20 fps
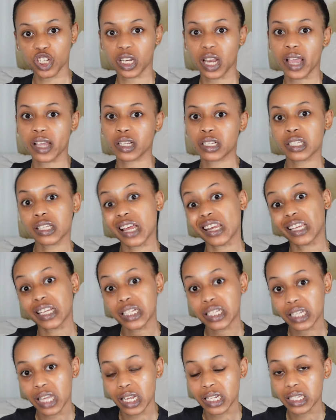like Selling
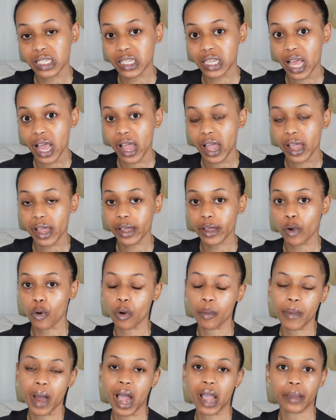Sunset or
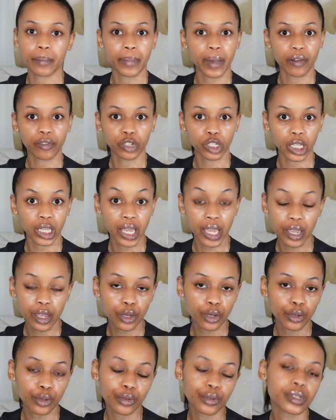Buying Beverly
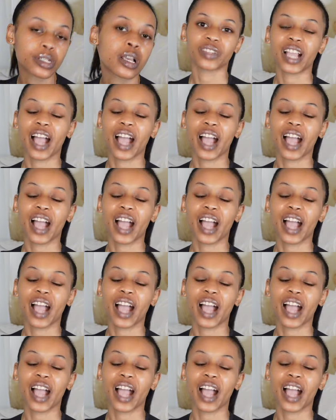Hills.